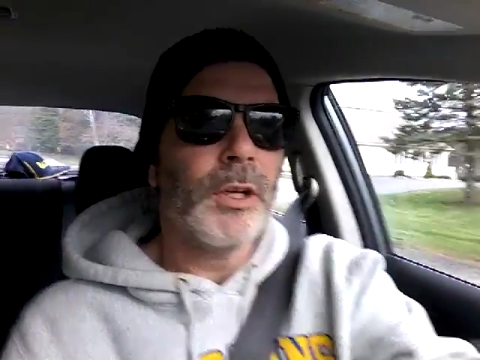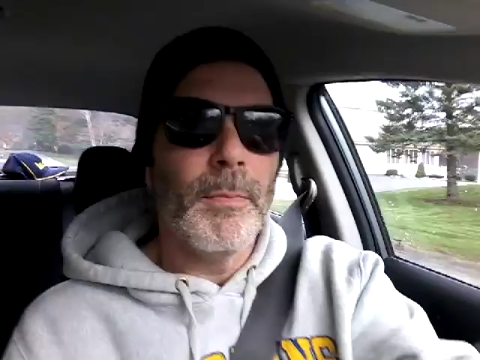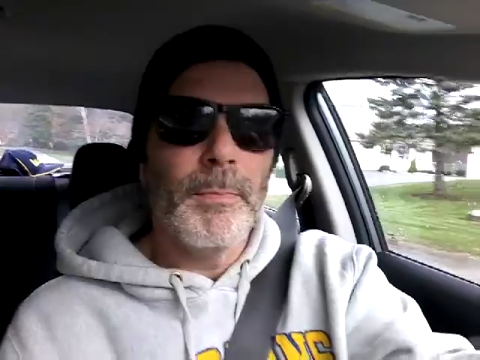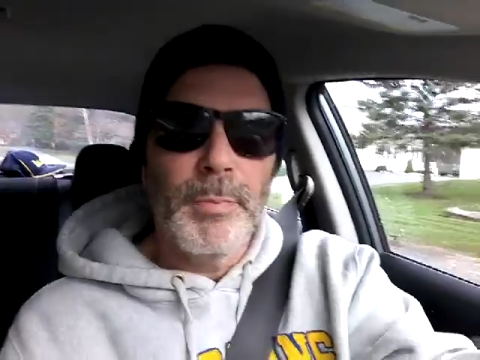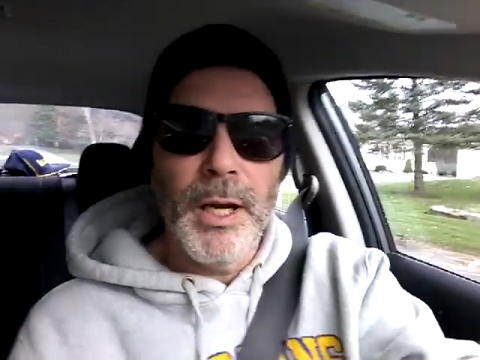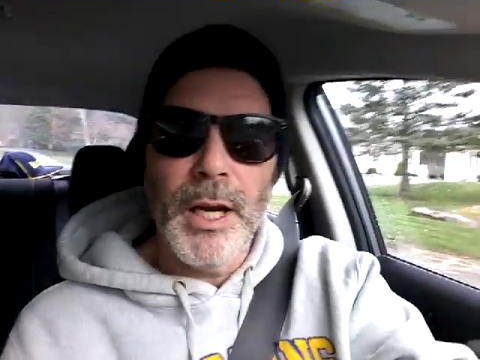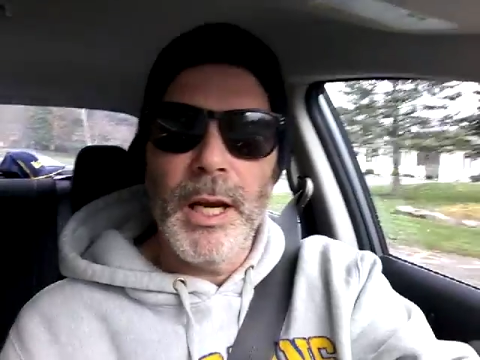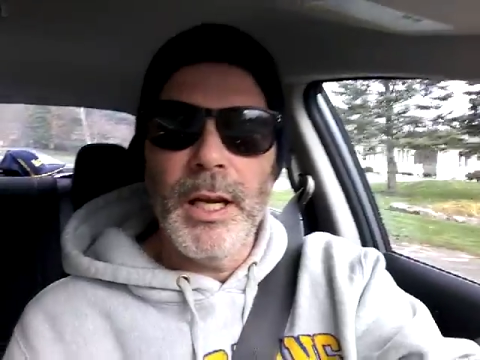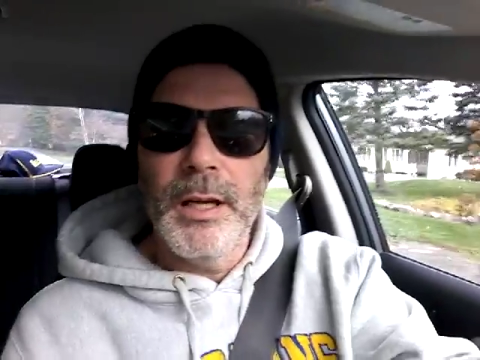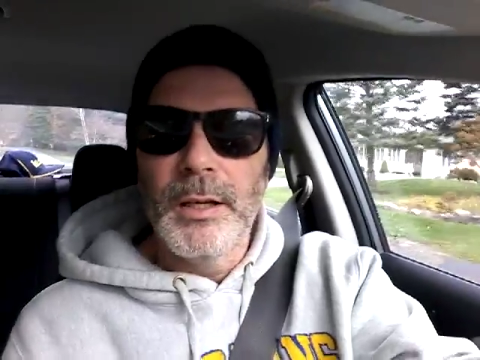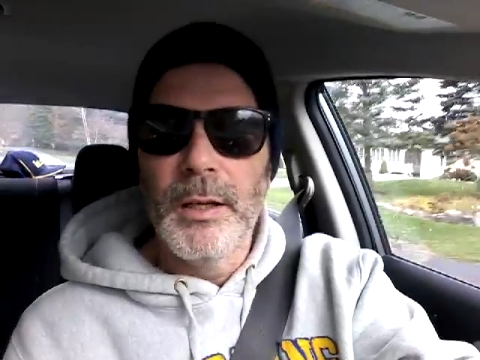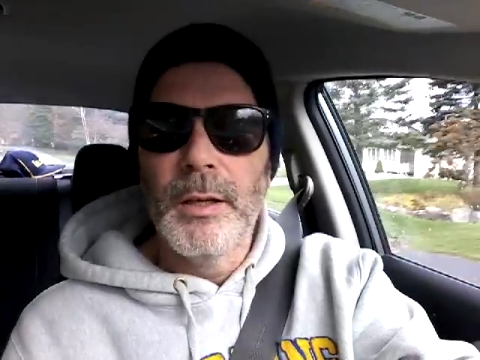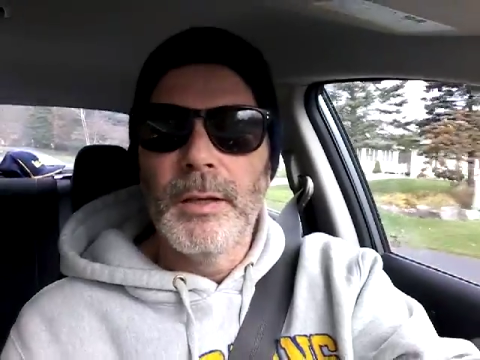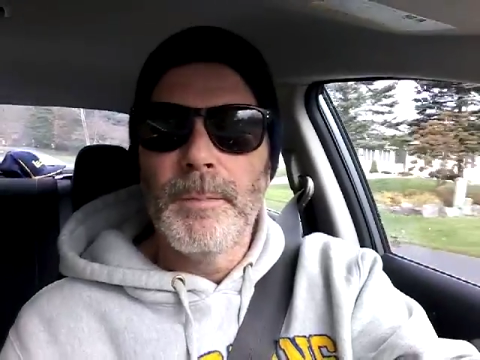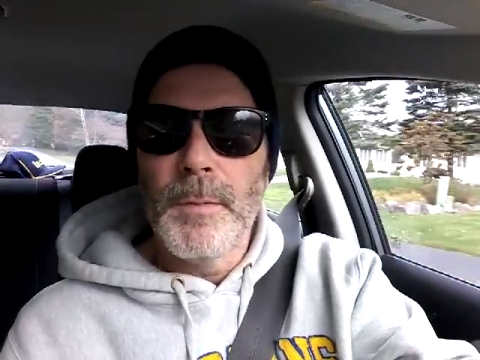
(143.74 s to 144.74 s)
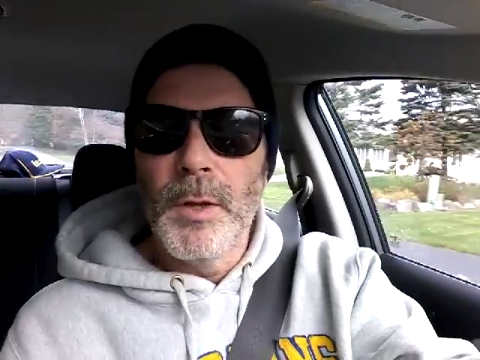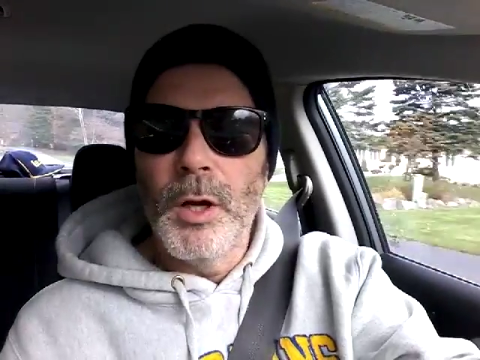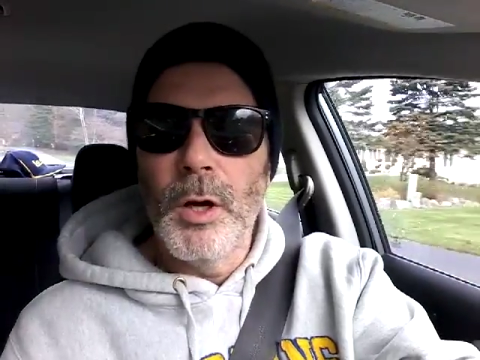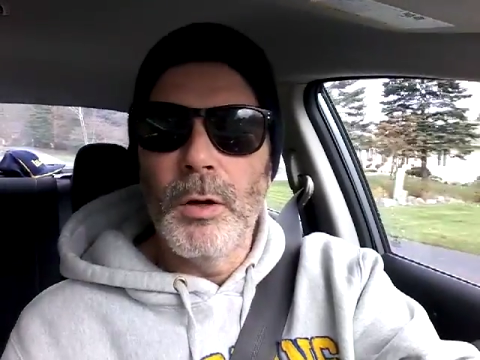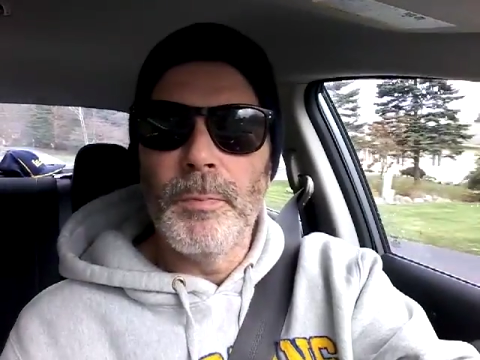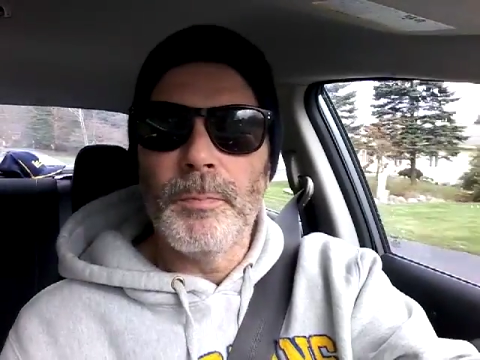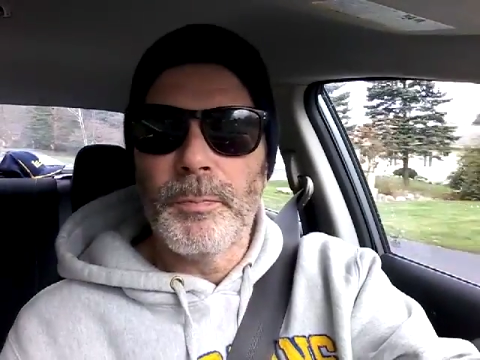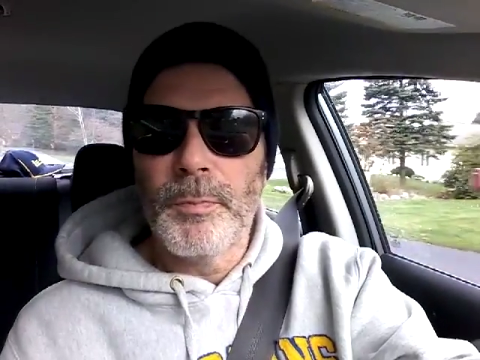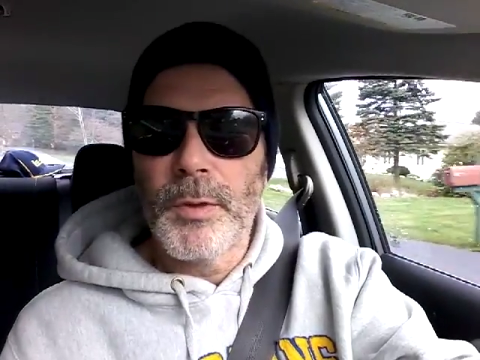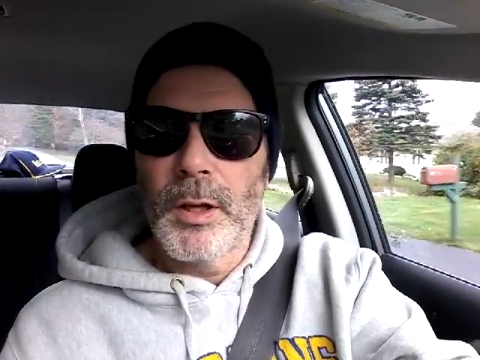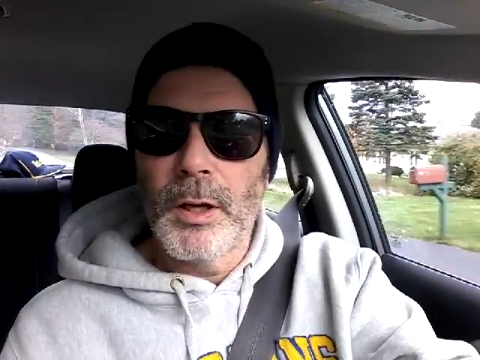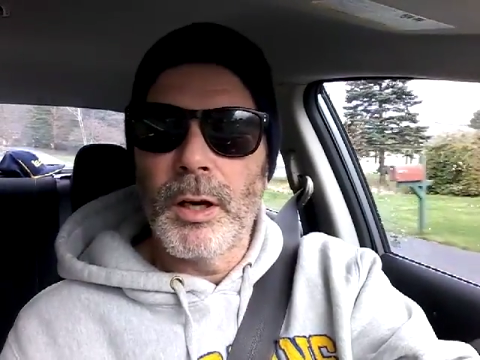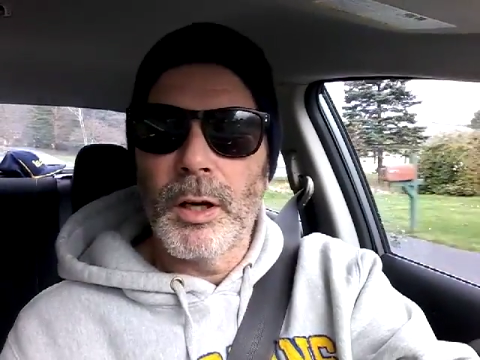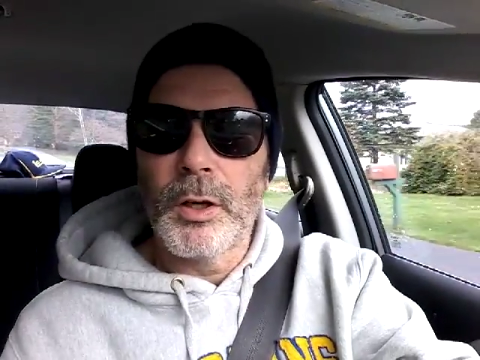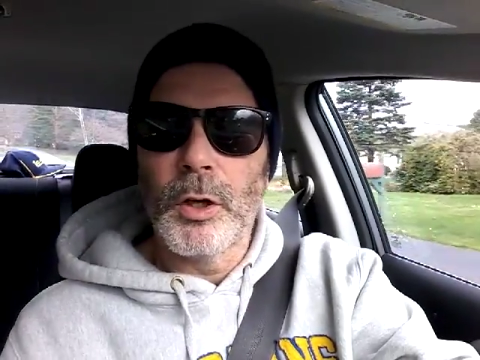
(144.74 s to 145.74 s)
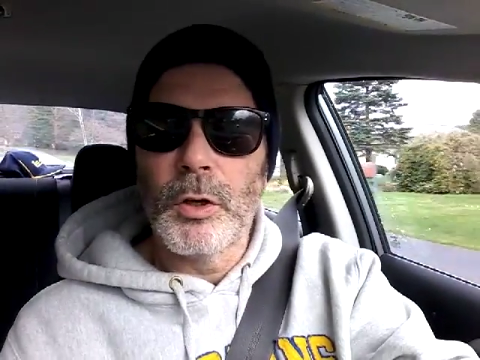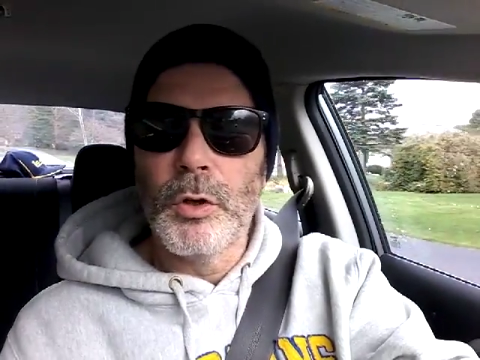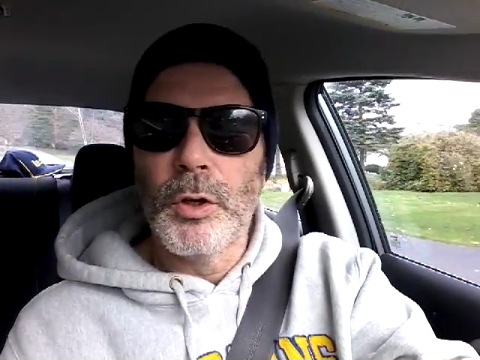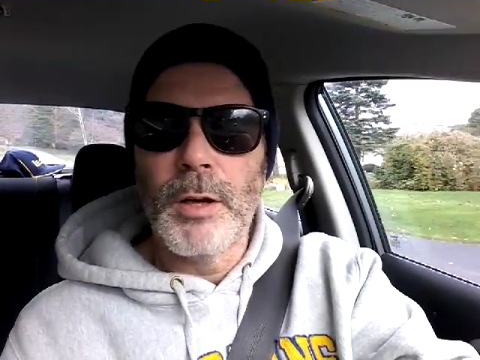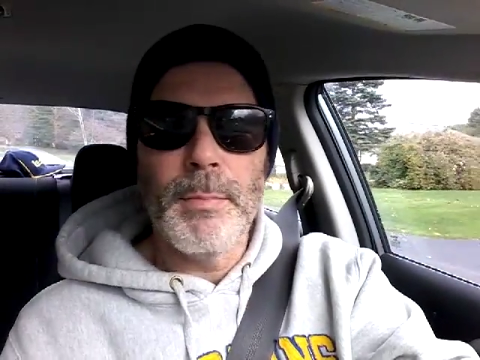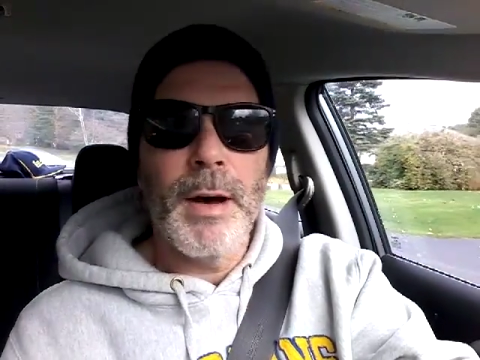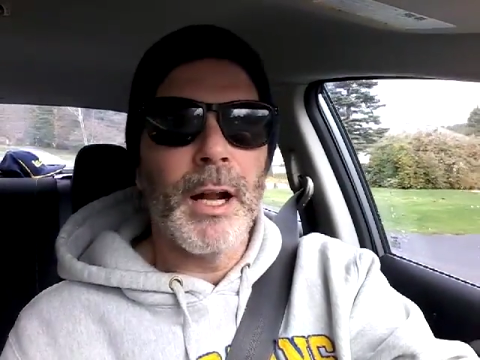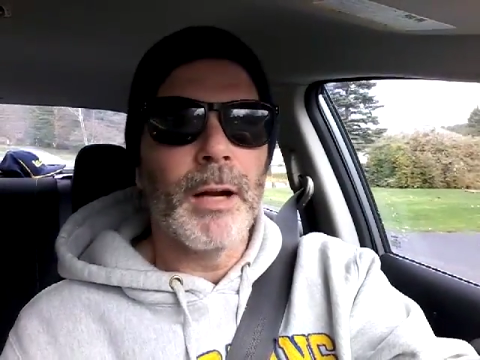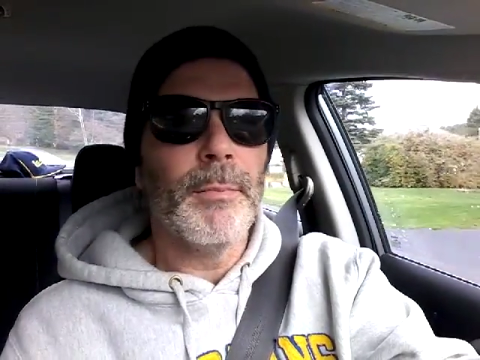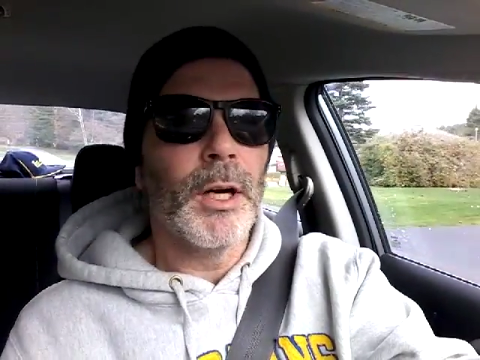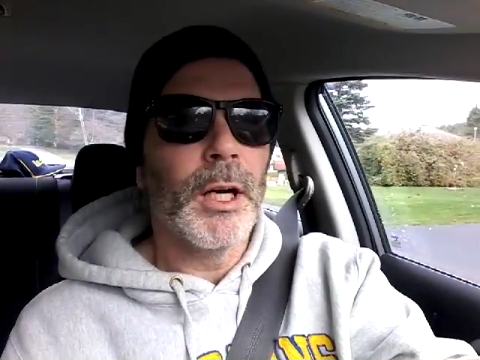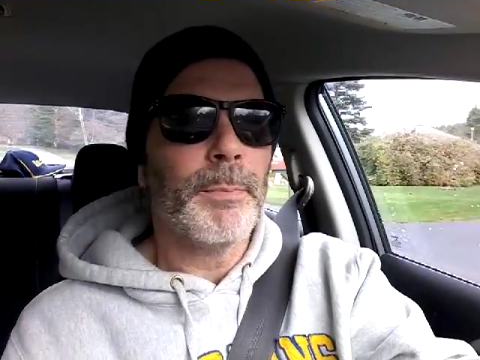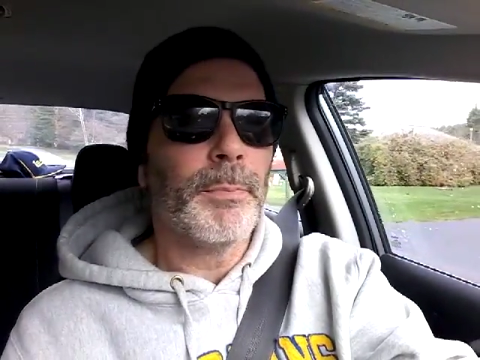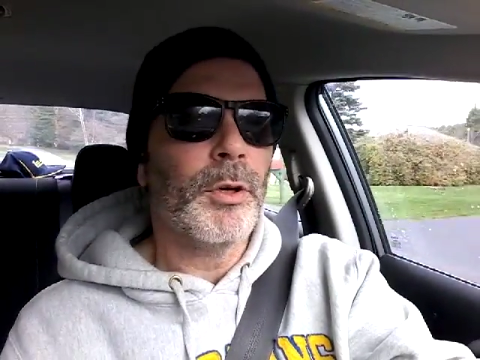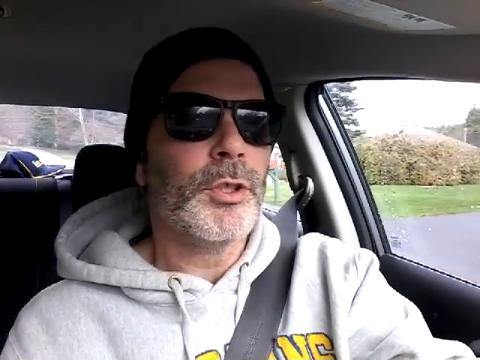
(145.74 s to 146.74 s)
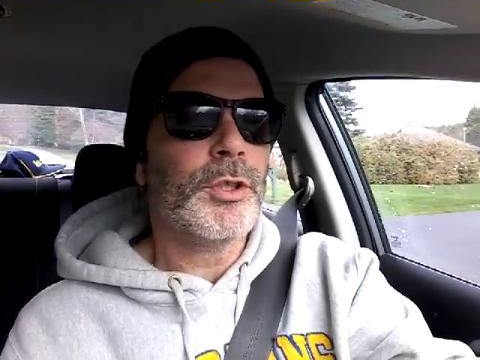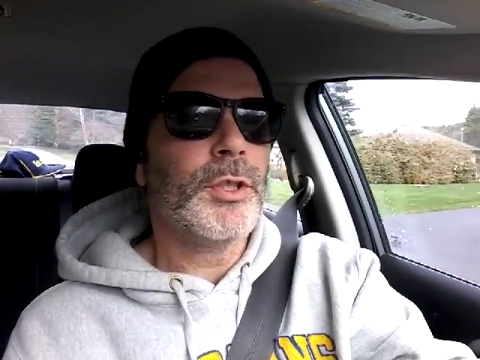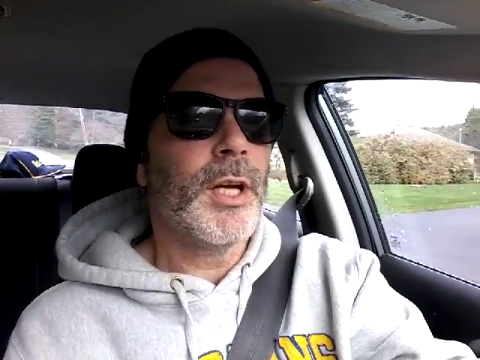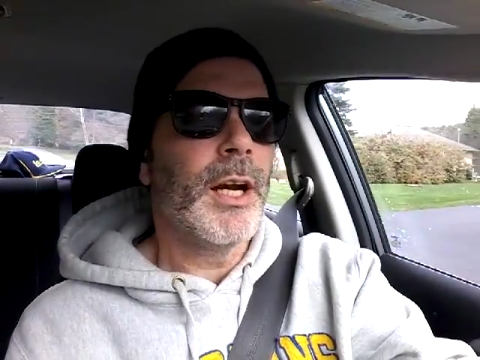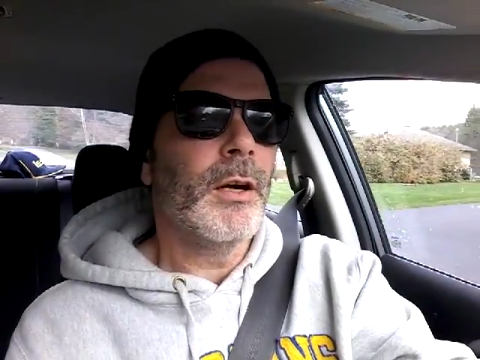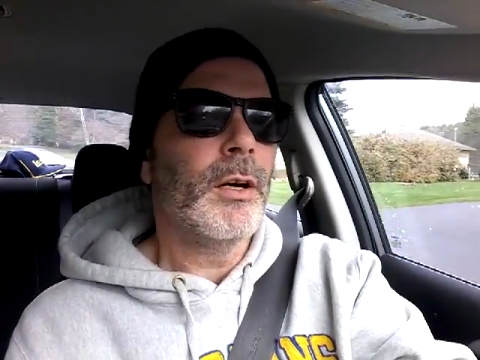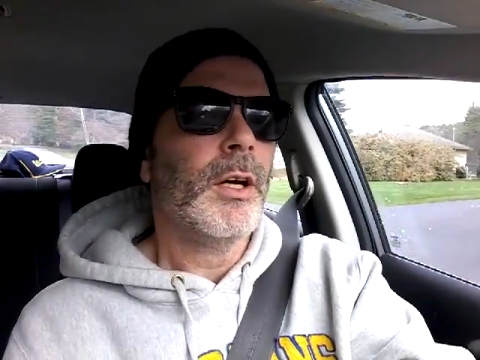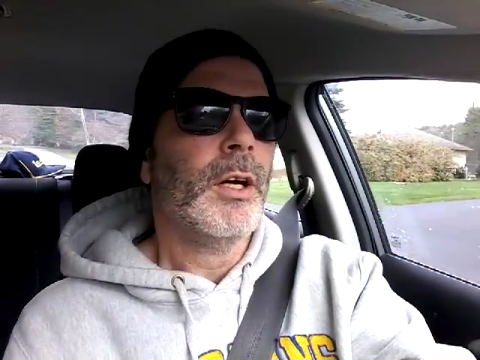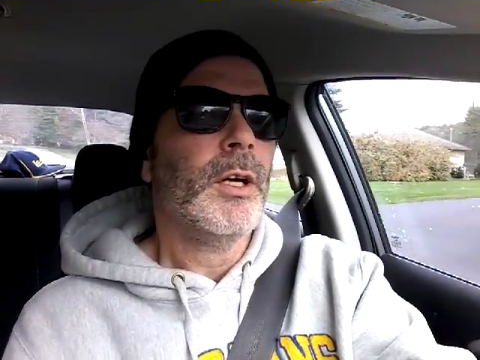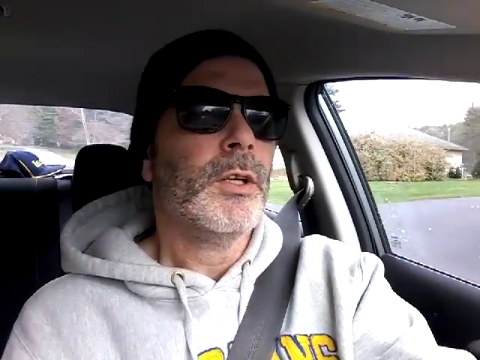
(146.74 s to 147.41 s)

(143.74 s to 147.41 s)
be, you know, a good amount of money per share.